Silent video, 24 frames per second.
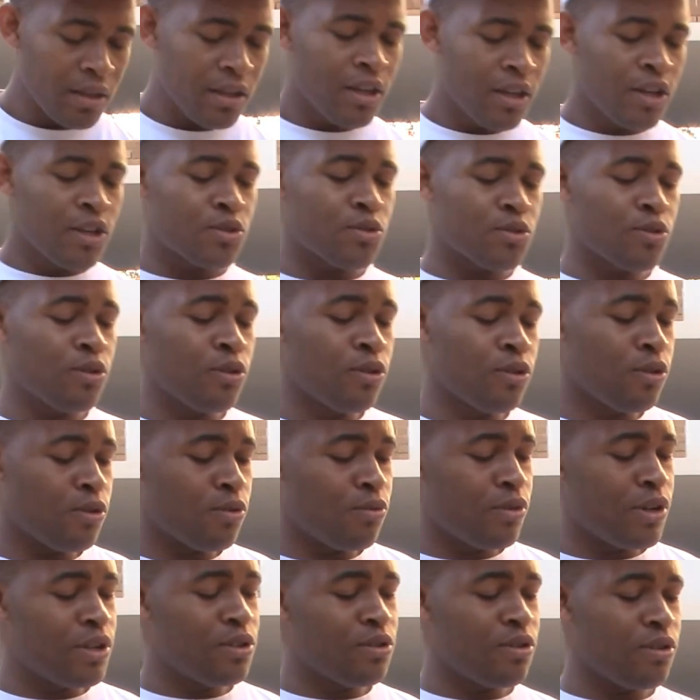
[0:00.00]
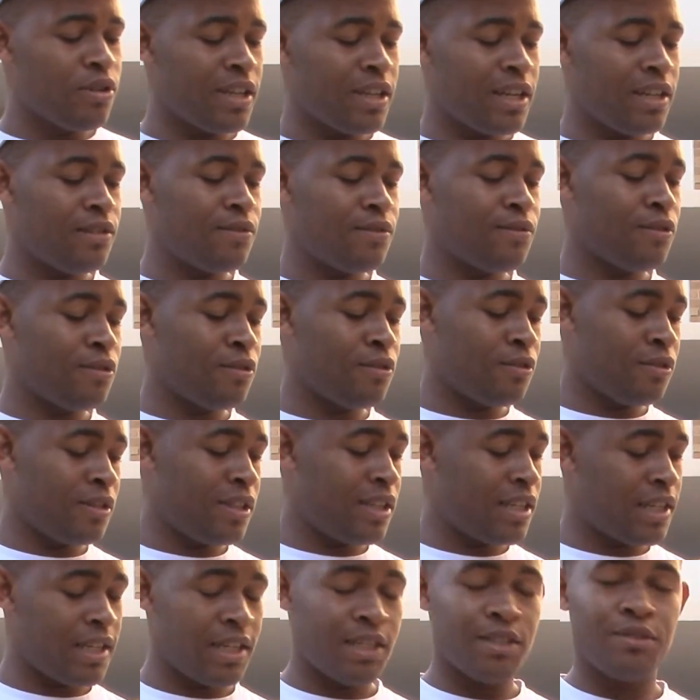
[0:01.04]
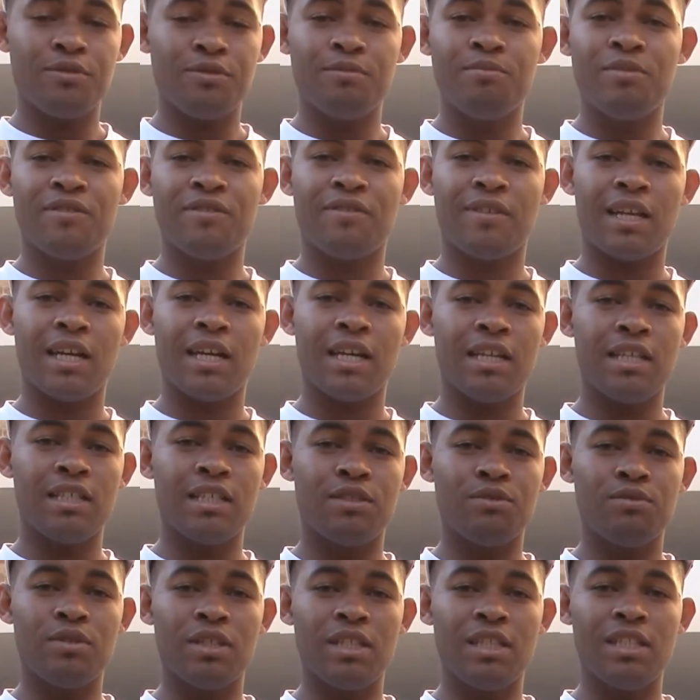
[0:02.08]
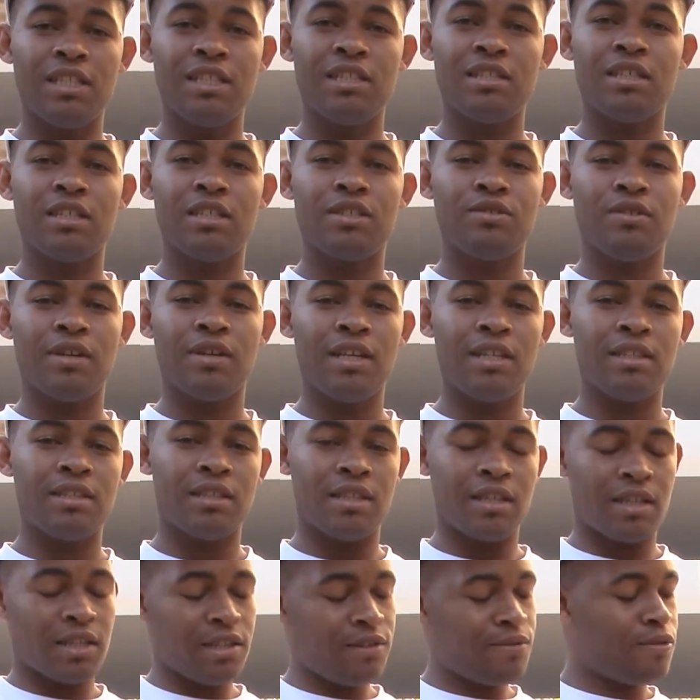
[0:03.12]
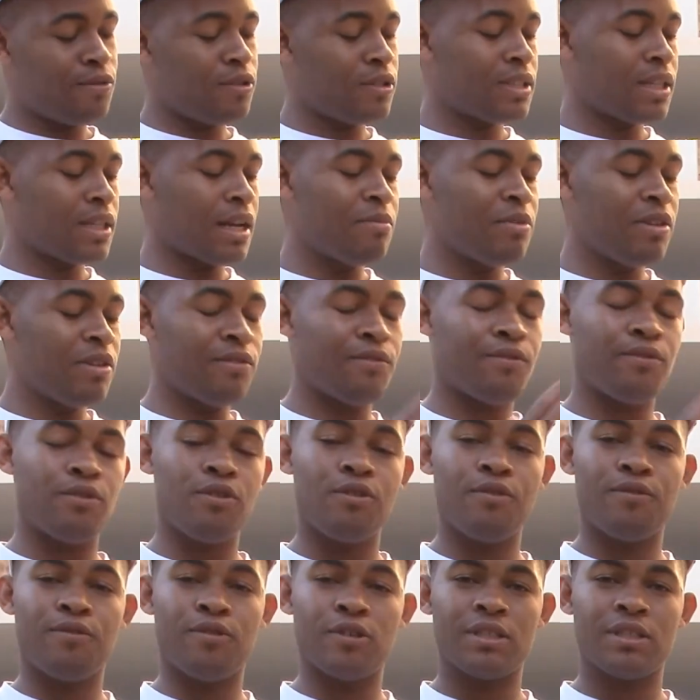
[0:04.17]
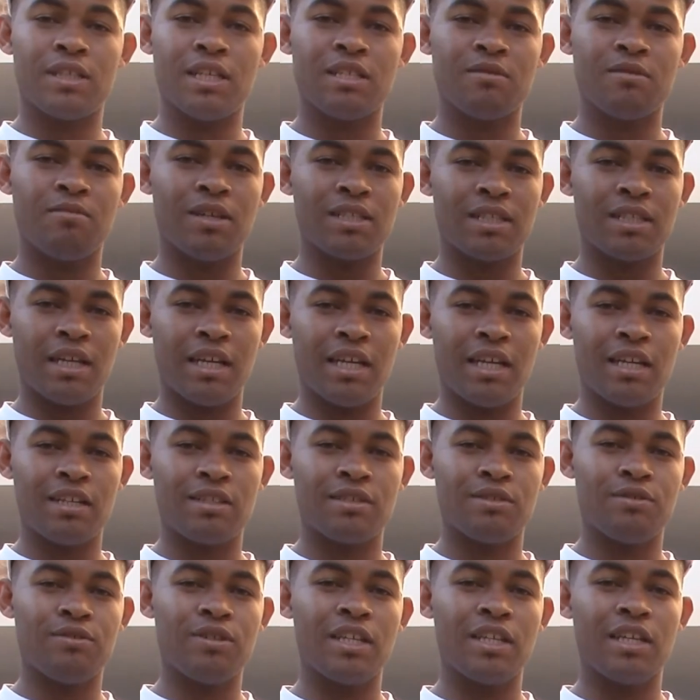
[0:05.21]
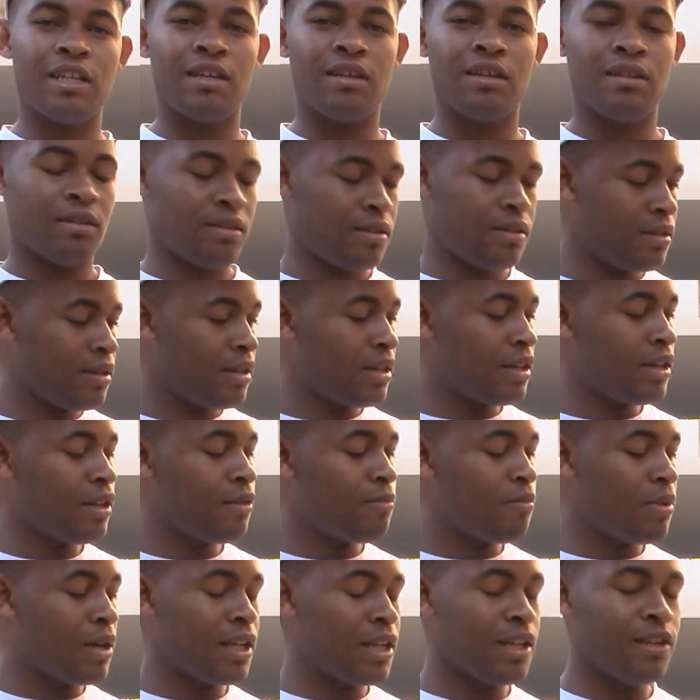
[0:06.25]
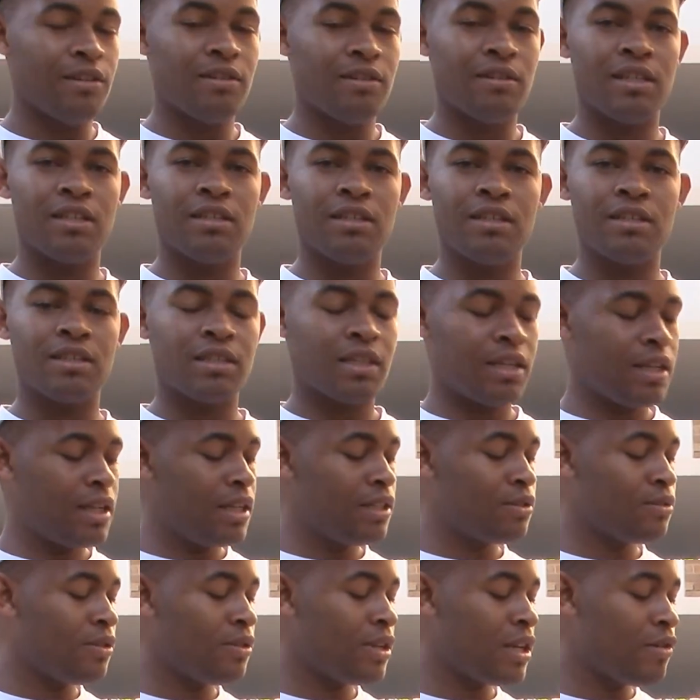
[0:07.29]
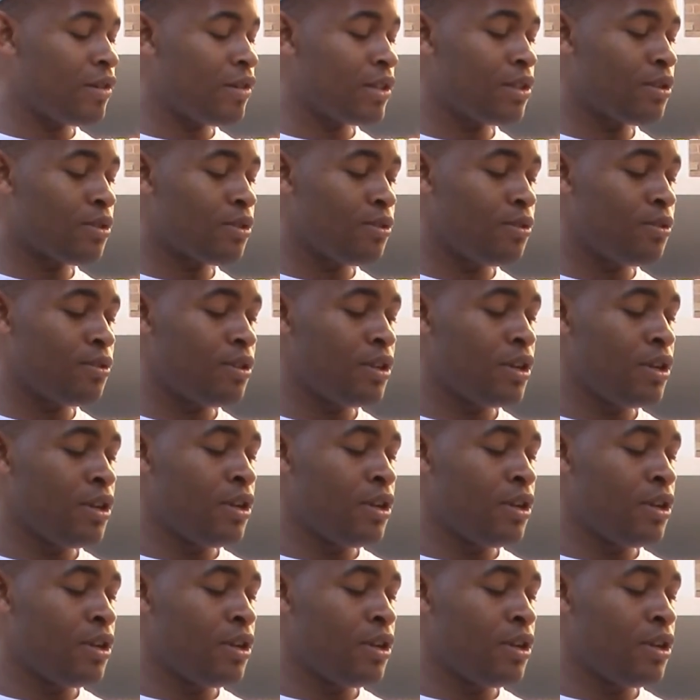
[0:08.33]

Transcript: So we know that for there to be flight, we need actually 4 forces must act on an airplane, in this case on our drone.